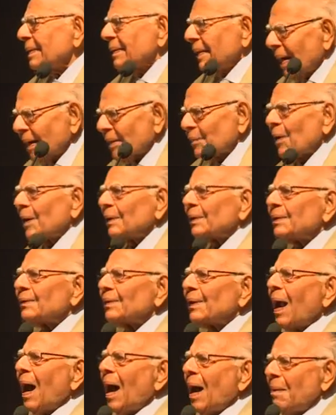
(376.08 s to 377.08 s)
That was
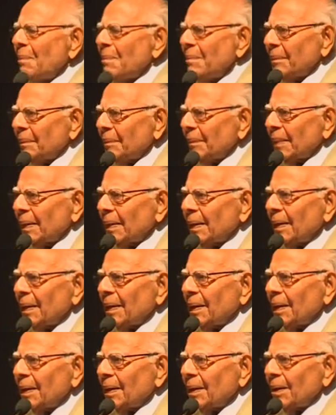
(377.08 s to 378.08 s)
Islam
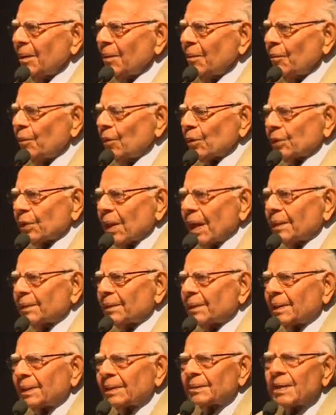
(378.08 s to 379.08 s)
which
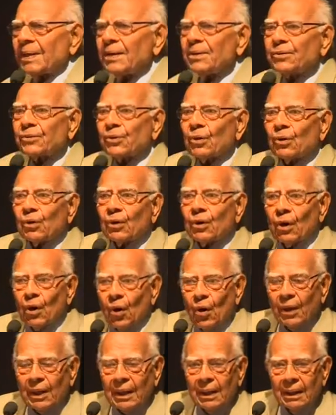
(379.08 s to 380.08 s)
has risen to
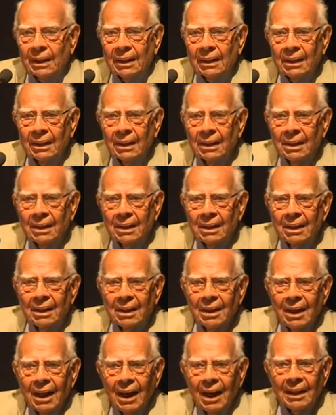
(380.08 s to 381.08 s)
glory,
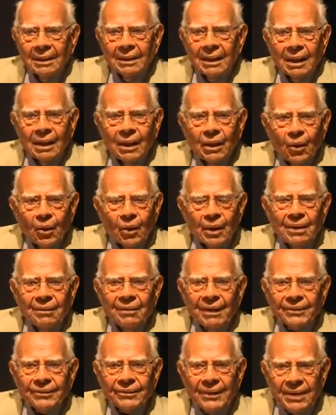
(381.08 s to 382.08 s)
and the glory
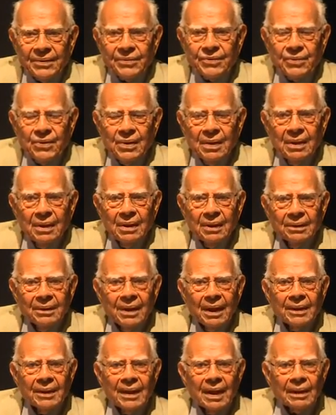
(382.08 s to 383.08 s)
was such
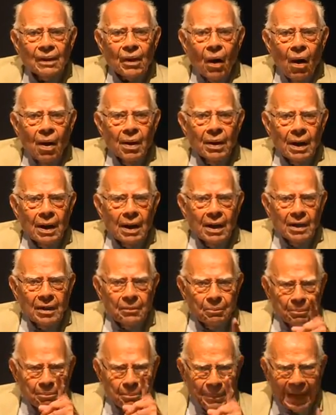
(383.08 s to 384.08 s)
that they had
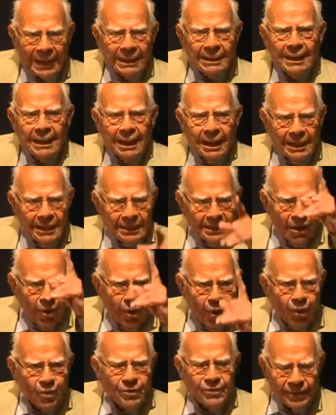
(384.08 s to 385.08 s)
conquered practically the
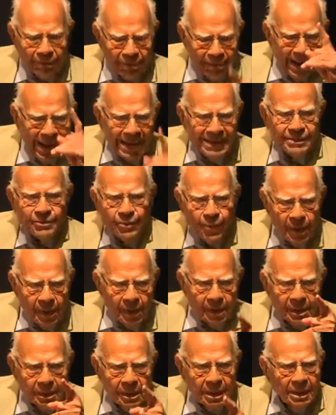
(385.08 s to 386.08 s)
whole civilized
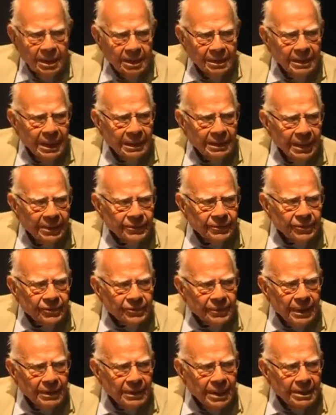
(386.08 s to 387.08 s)
world that
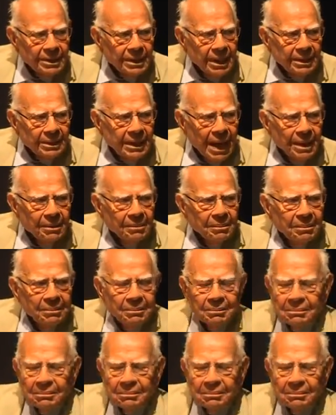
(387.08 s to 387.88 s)
existed at that time.